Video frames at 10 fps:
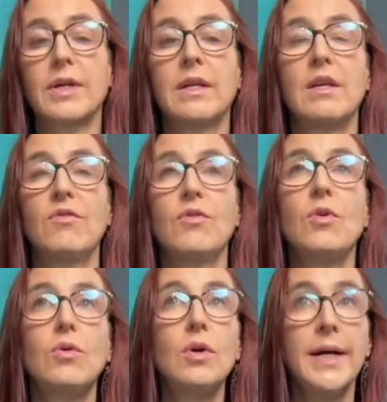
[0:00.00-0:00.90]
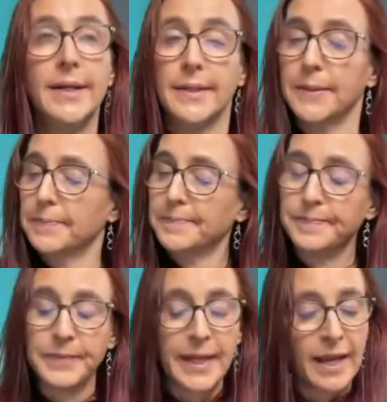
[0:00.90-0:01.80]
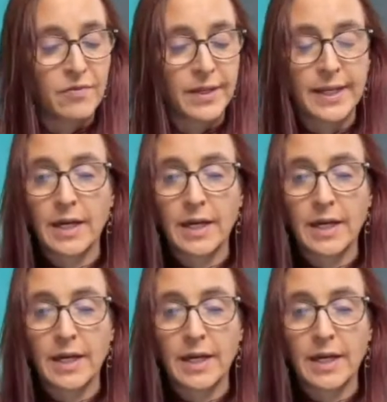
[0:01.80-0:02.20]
And if you have any